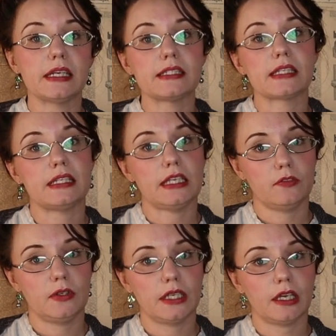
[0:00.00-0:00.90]
It's an
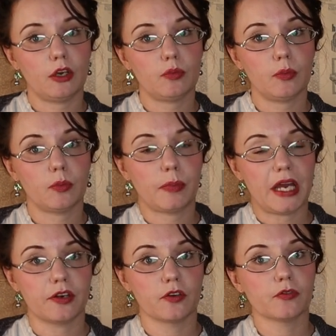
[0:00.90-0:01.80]
evening gown
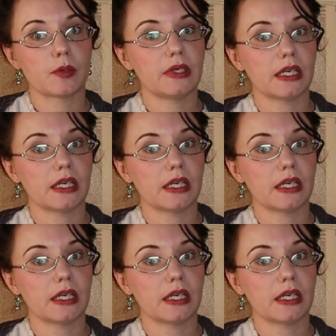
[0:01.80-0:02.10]
pattern from